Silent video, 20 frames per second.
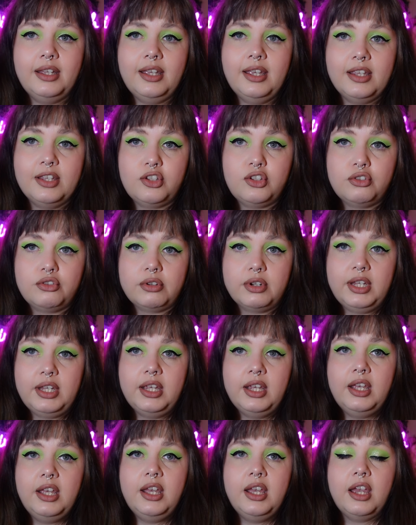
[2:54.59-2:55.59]
history
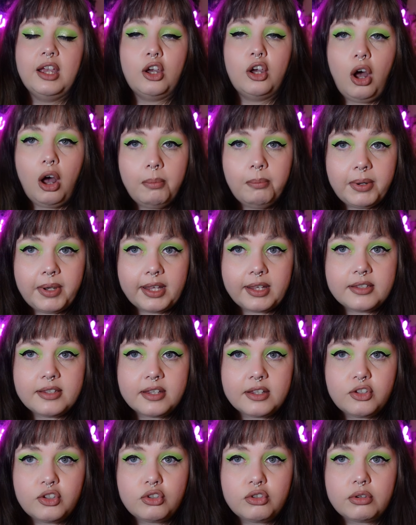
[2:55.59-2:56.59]
and complex
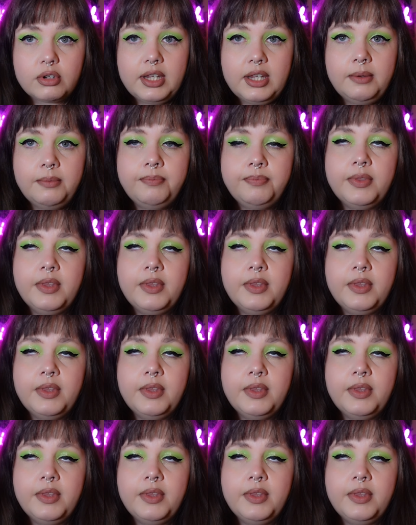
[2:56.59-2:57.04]
history,